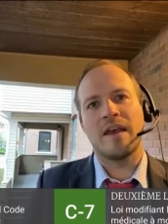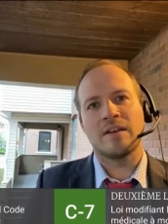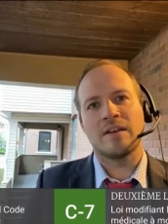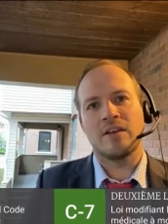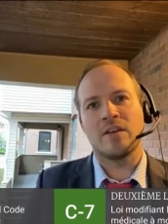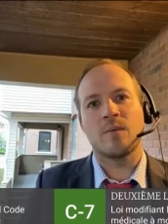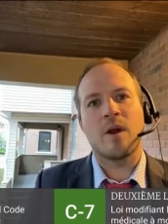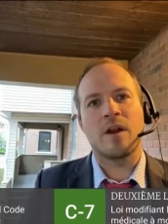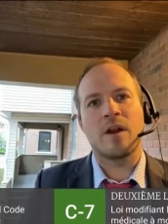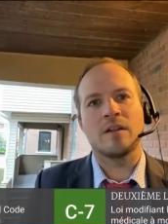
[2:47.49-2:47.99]

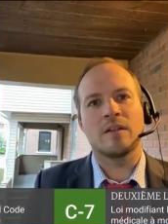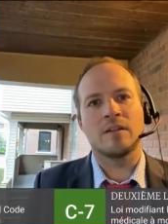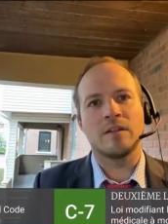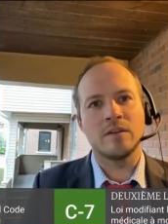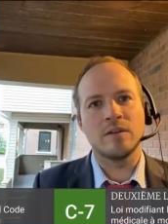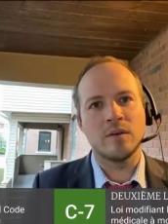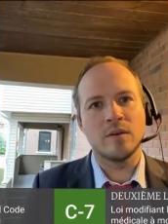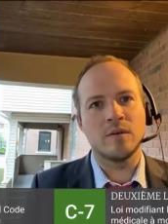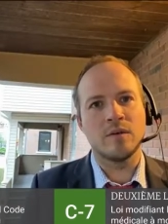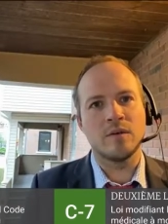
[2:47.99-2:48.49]
She didn't want to
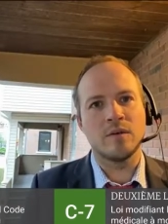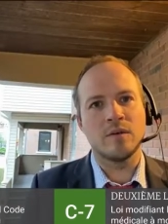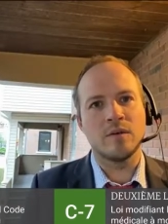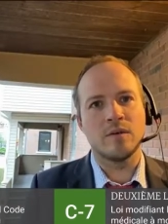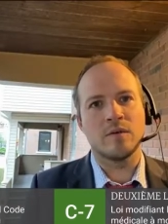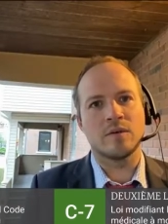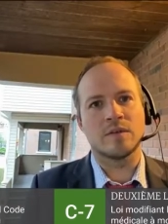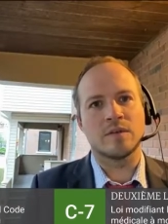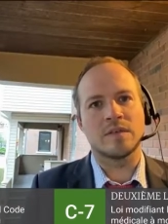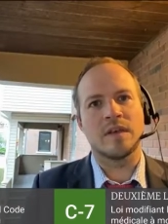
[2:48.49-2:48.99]

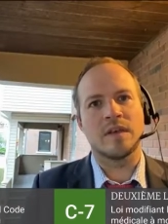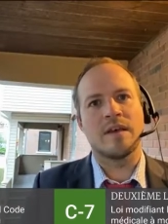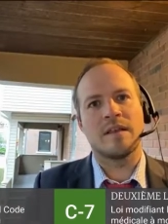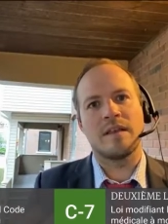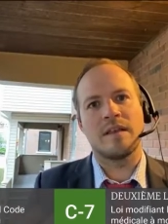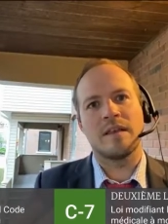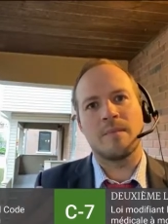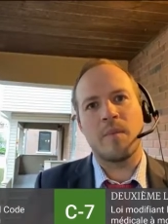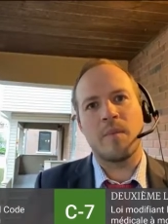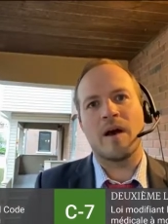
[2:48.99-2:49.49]
lose
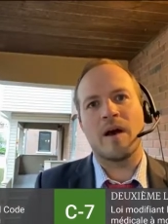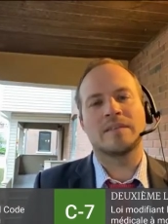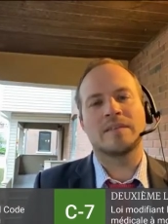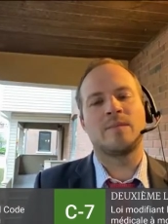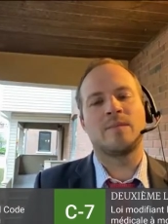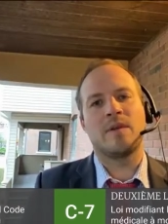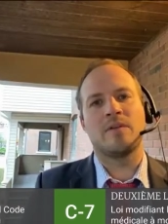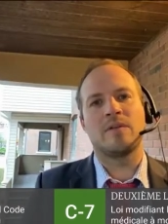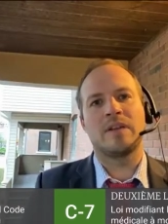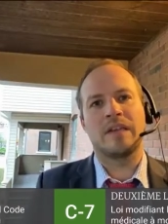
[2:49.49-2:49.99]
the
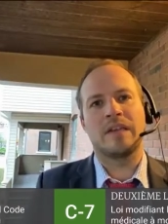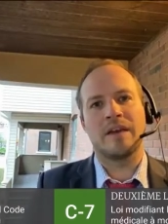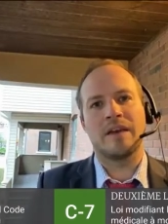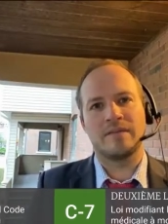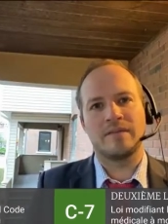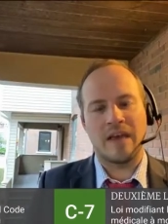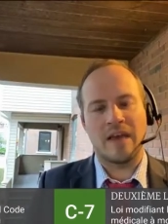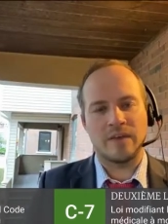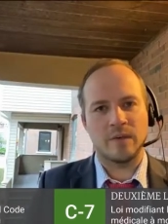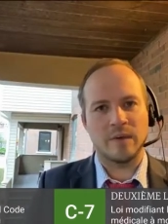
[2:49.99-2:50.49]
possibility of
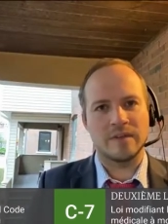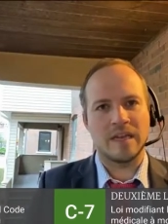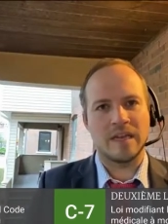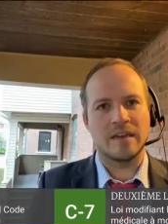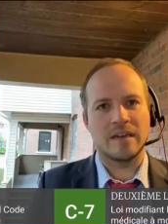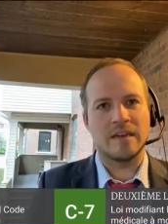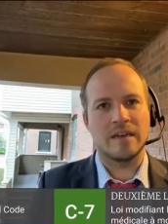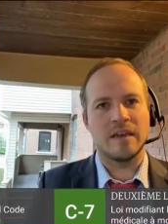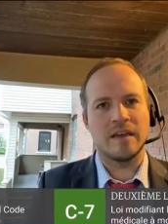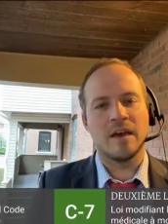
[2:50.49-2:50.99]
death with
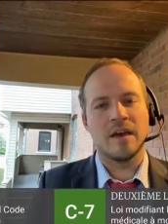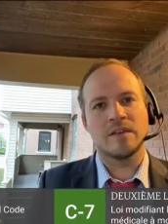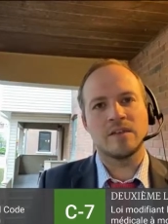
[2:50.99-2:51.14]
dignity.